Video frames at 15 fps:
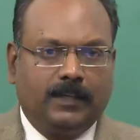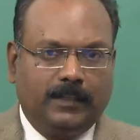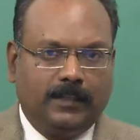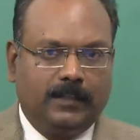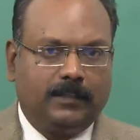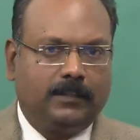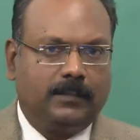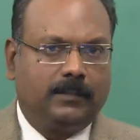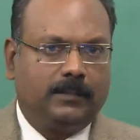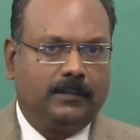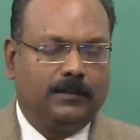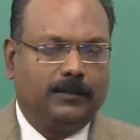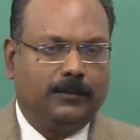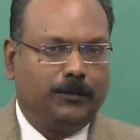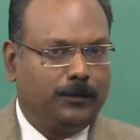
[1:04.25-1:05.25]

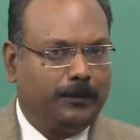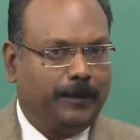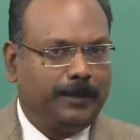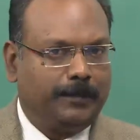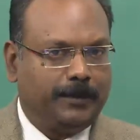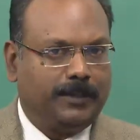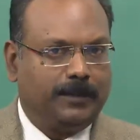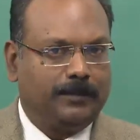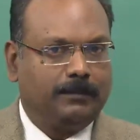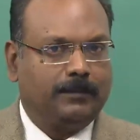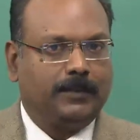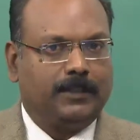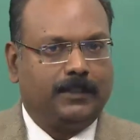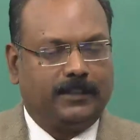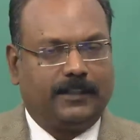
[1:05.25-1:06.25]
Yes, you may
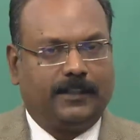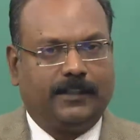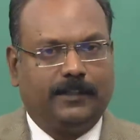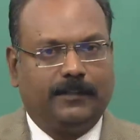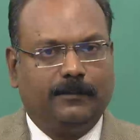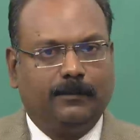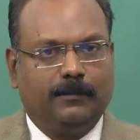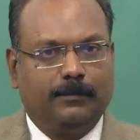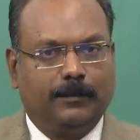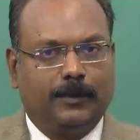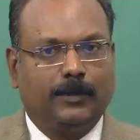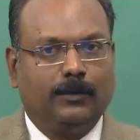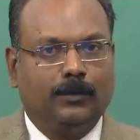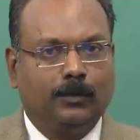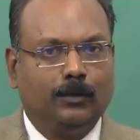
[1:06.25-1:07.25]
become attractive,
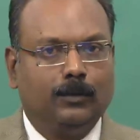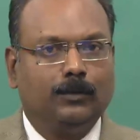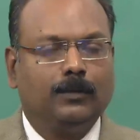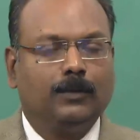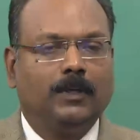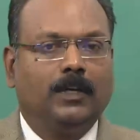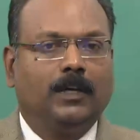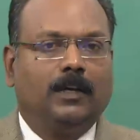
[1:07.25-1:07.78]
but no,